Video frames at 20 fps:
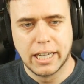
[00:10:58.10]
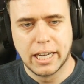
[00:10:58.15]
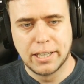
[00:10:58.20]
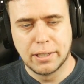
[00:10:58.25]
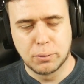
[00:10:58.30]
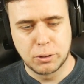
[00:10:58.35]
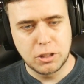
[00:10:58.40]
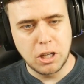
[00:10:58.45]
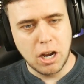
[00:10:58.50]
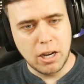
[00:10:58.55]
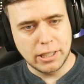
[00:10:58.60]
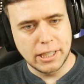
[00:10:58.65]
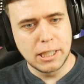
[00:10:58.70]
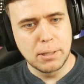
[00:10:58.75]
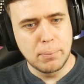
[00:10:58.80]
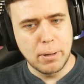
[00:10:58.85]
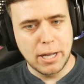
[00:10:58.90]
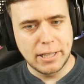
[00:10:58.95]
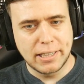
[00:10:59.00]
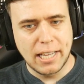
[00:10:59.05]
yeah, they were talking
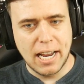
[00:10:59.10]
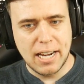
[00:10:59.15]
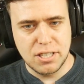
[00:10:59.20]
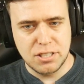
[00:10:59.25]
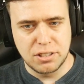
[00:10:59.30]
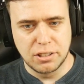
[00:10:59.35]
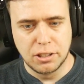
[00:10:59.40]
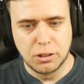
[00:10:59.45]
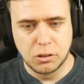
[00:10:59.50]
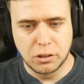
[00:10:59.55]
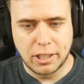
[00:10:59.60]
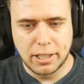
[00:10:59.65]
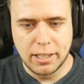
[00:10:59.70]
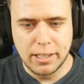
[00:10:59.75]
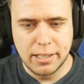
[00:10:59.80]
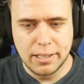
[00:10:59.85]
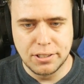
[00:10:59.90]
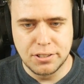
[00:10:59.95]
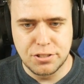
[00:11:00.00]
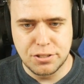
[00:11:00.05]
about that as little
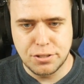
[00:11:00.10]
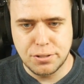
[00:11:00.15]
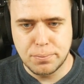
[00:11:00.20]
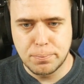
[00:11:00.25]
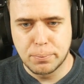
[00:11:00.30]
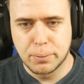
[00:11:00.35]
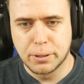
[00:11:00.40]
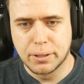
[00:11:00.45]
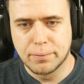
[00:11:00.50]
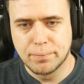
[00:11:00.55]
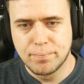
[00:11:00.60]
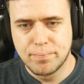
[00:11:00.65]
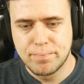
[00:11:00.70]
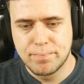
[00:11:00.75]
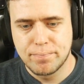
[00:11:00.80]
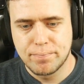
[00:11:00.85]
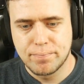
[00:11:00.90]
kids, but...